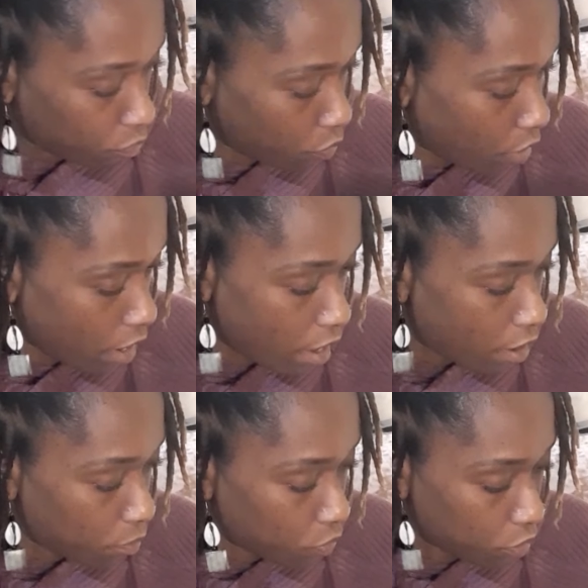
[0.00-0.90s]

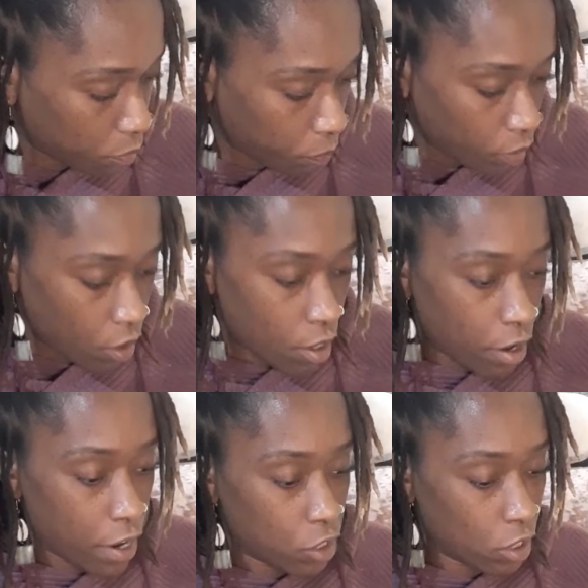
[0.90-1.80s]
Perhaps.
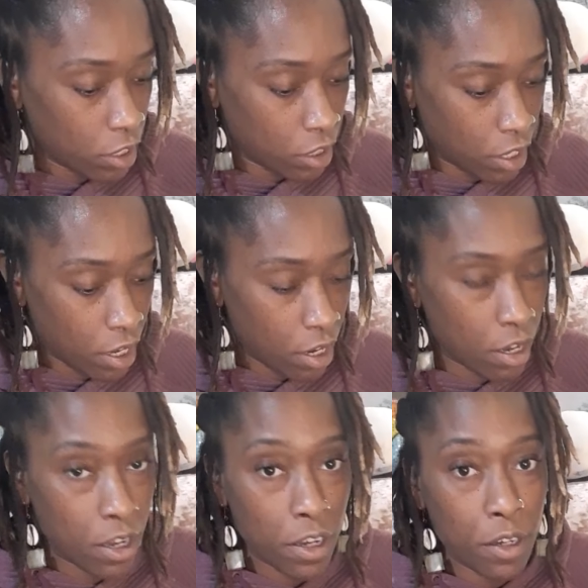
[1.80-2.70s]
All right, so let's get
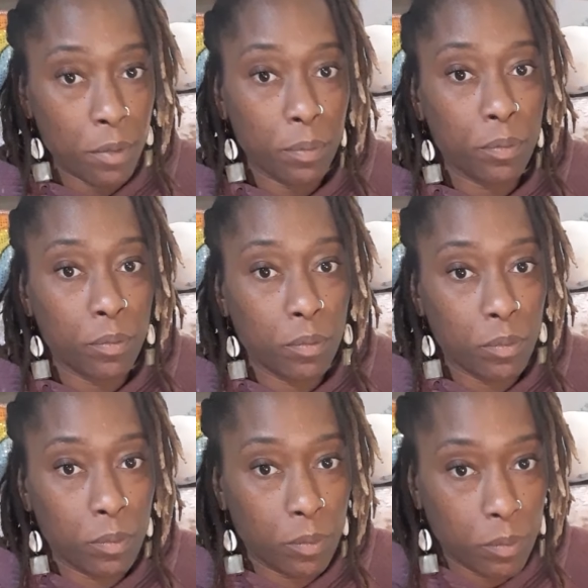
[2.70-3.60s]
um
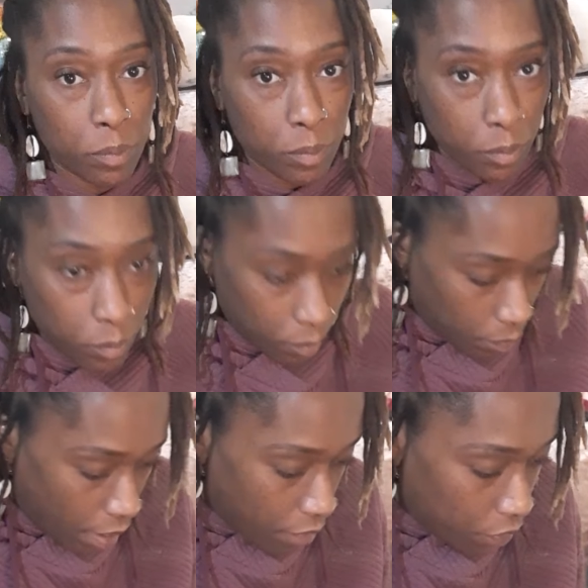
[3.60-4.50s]

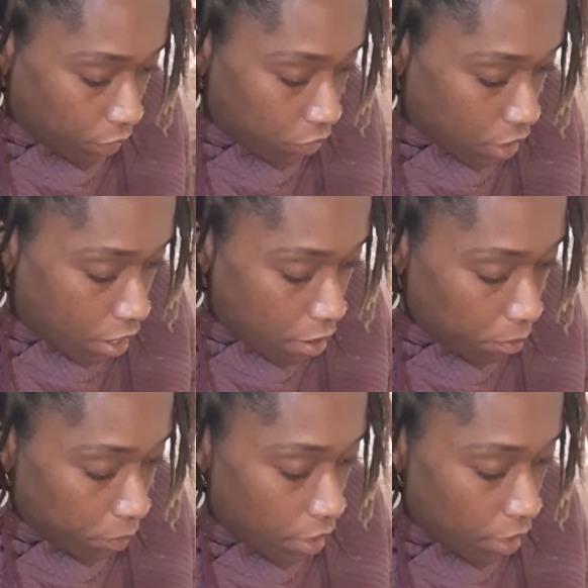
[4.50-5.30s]
have enough time.